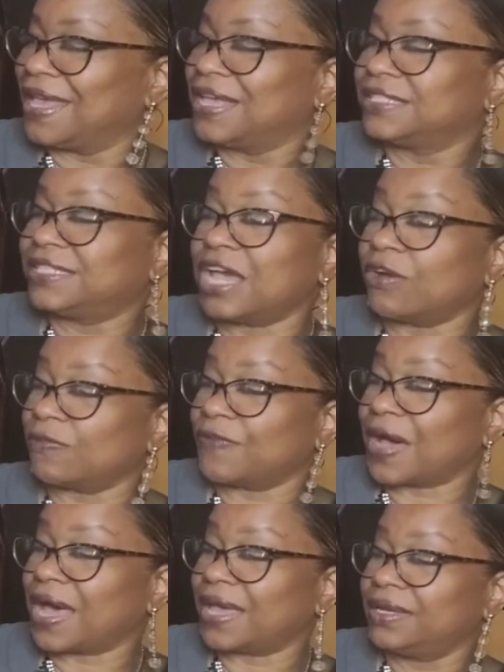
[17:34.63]

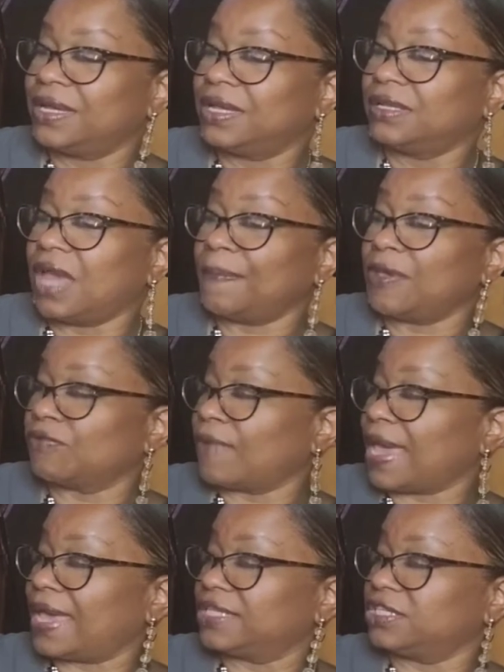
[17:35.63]
Terrified, Lumpy
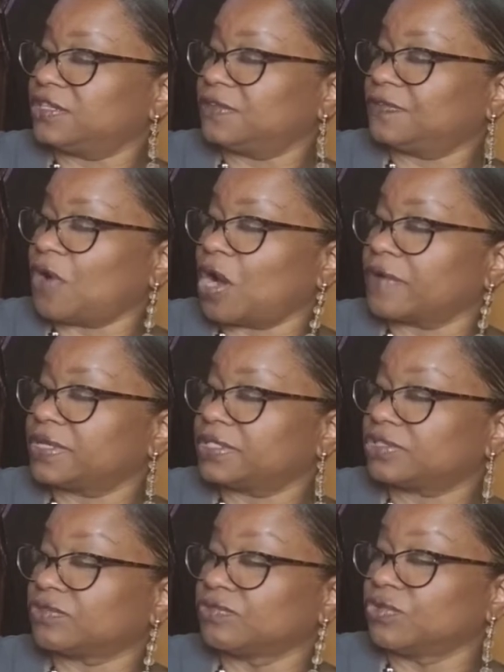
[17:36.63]
ran to the
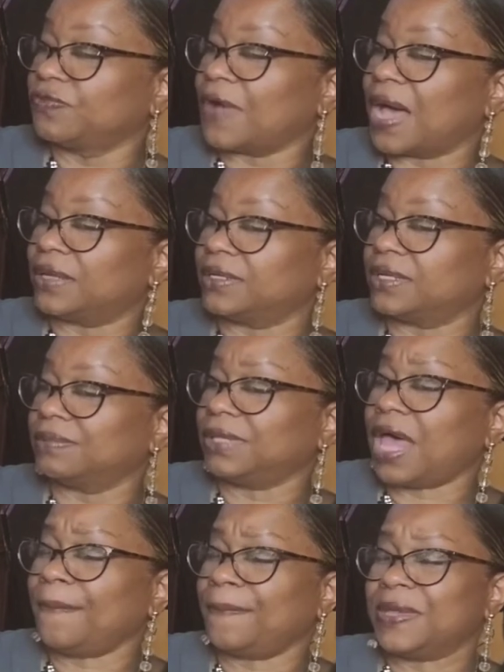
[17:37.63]
forest. Roo followed him.
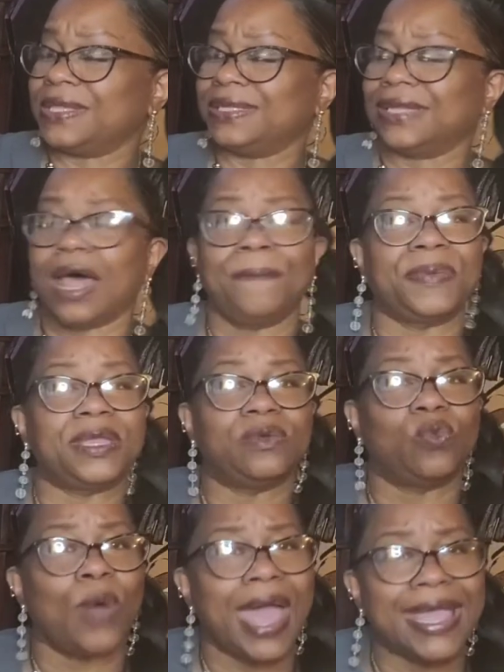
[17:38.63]
Lumpy,
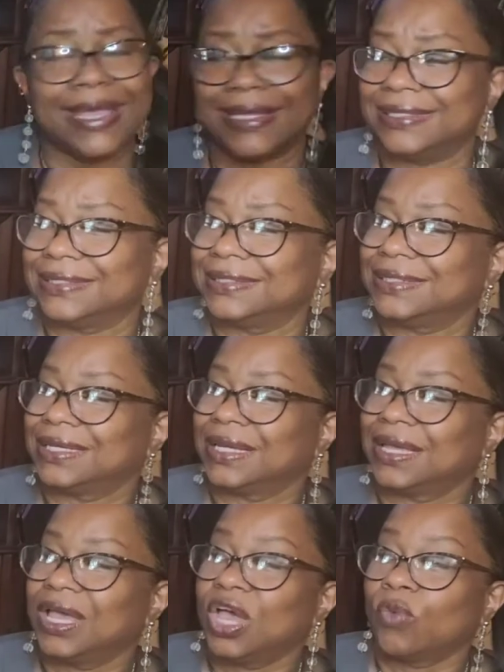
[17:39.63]
wait!
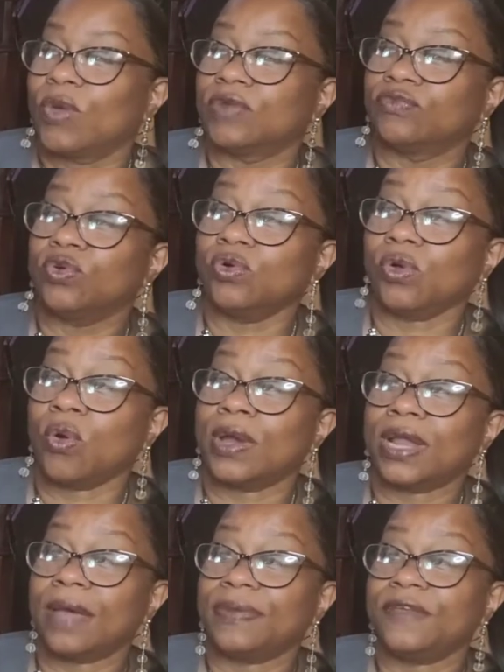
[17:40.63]
When Roo caught
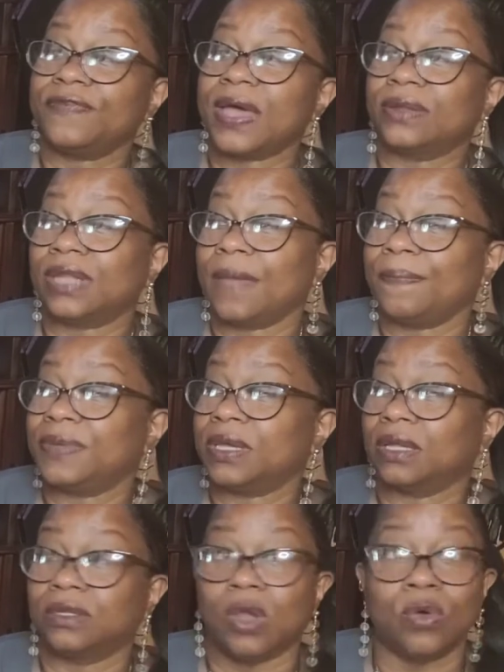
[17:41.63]
up, he found Lumpy
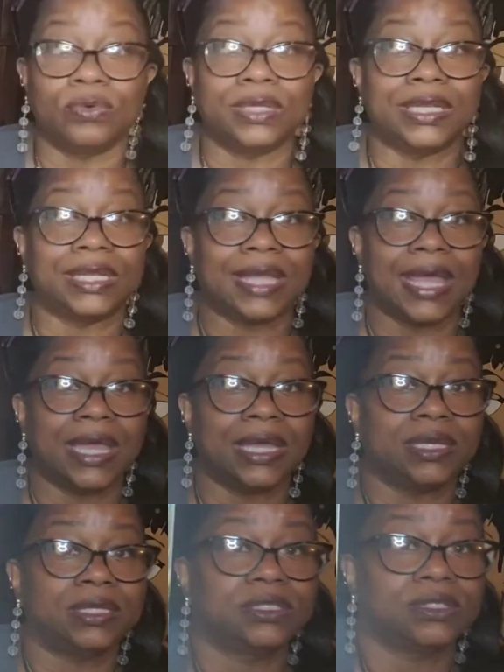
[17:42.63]
alone in a
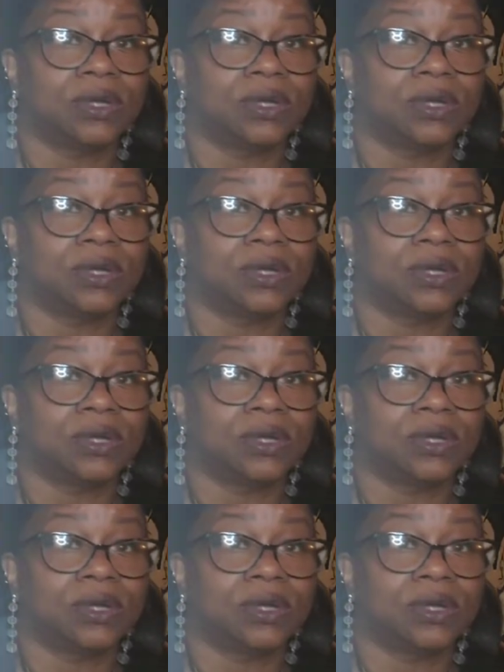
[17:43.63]
cage.